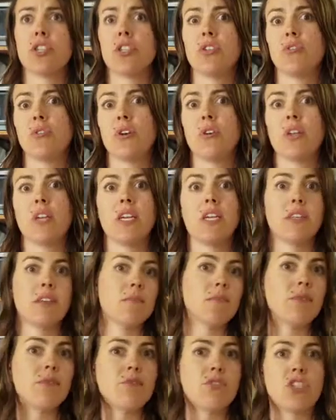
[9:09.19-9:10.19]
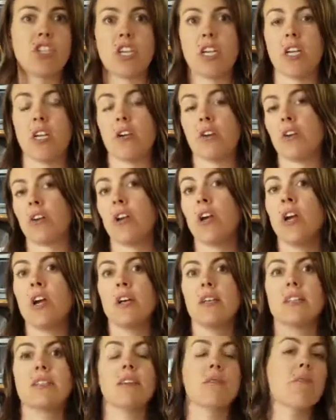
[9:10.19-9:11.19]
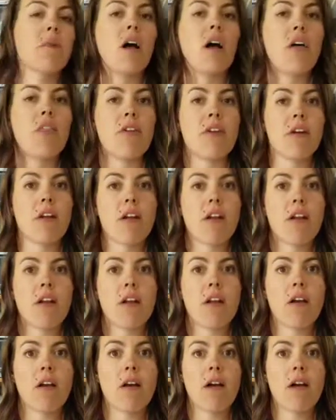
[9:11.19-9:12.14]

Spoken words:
and you go to EWG or some other